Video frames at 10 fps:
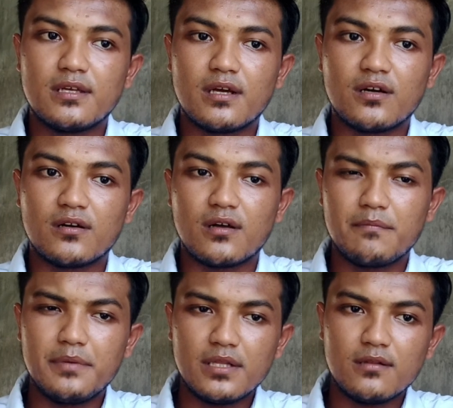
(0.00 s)
A
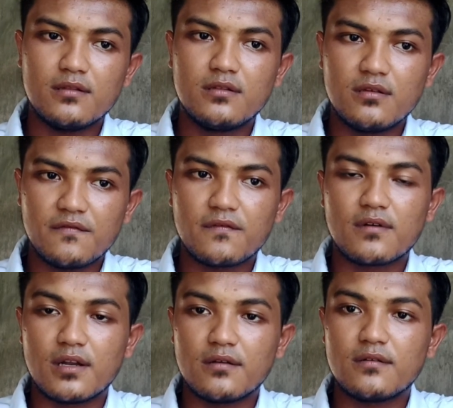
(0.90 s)
bit
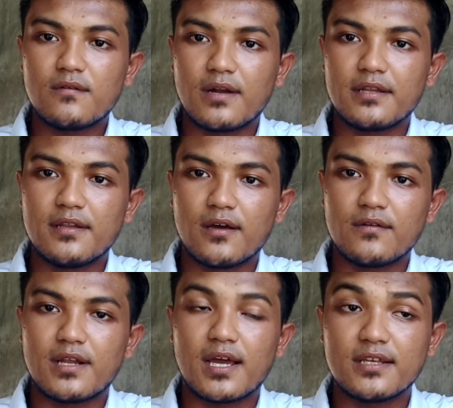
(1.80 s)
different right
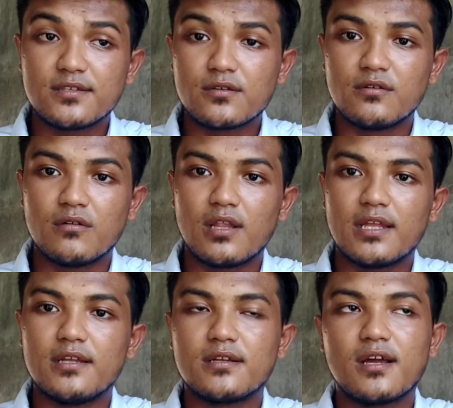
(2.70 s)
now in high school
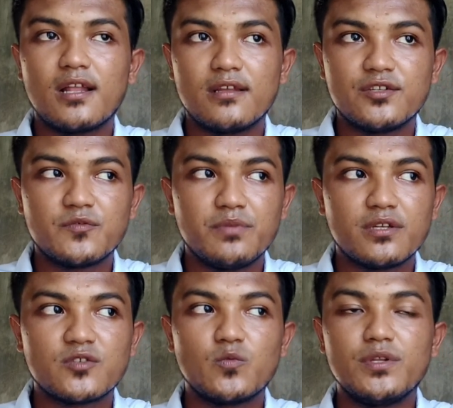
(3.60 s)
and in college
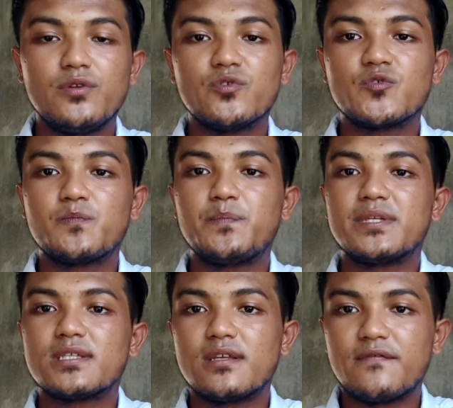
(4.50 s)
because we do
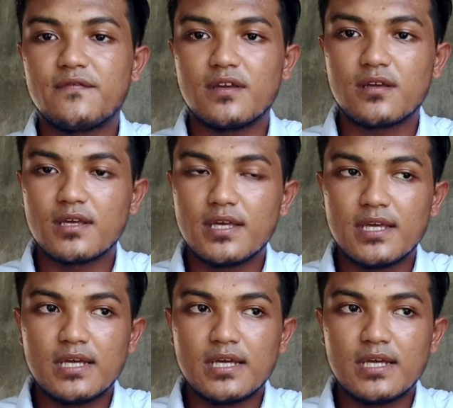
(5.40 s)
specific